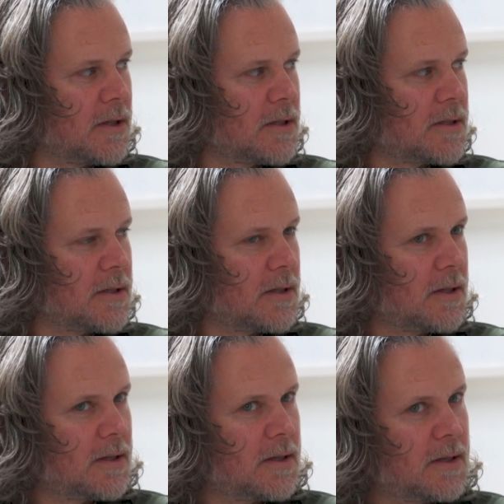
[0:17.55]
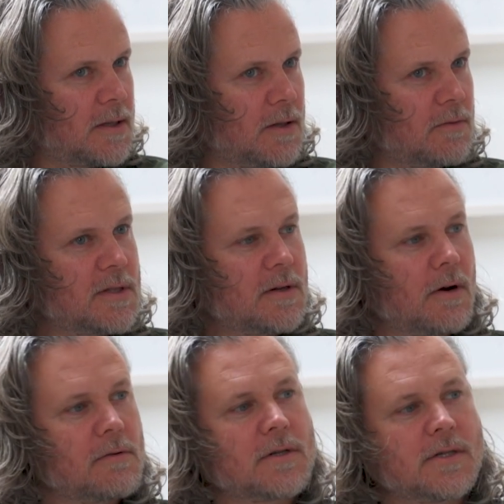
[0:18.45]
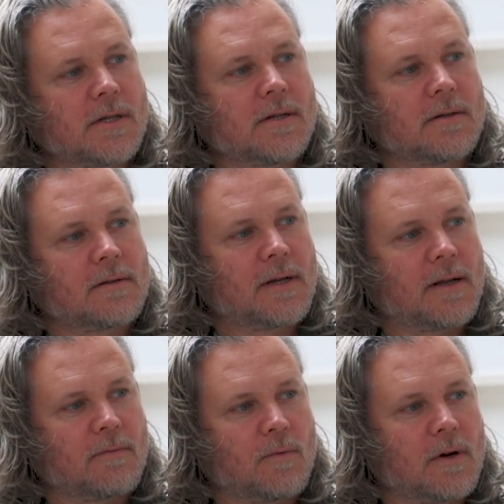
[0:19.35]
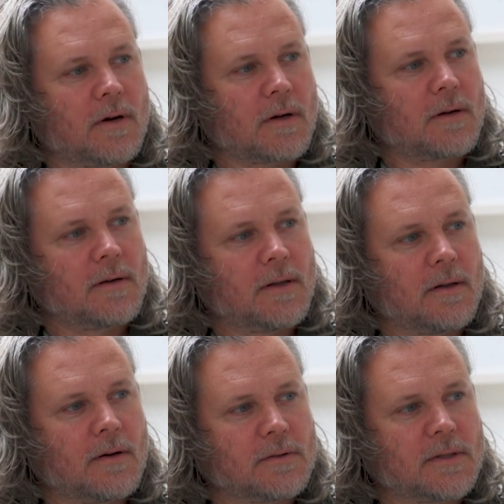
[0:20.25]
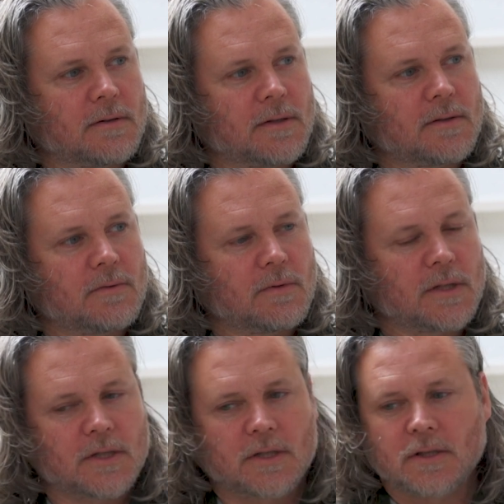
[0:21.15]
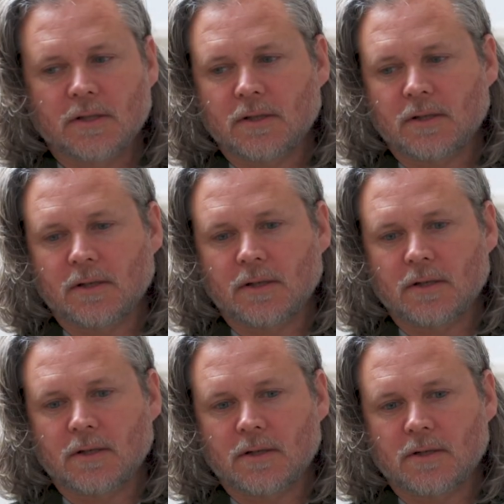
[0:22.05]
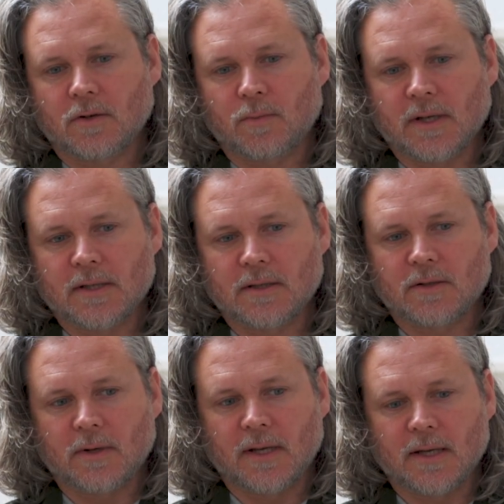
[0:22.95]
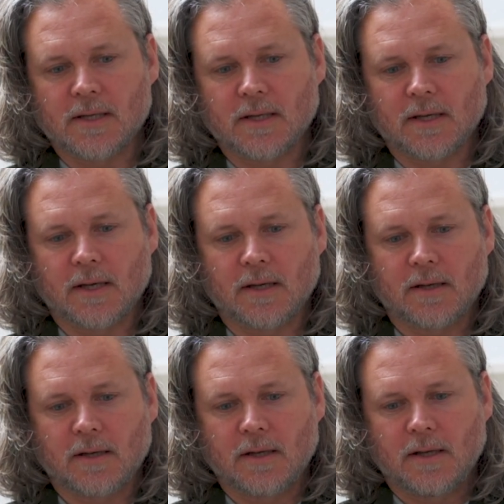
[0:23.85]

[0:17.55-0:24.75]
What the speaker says: There is an origin kind of work in the whole series, which took place in 2018.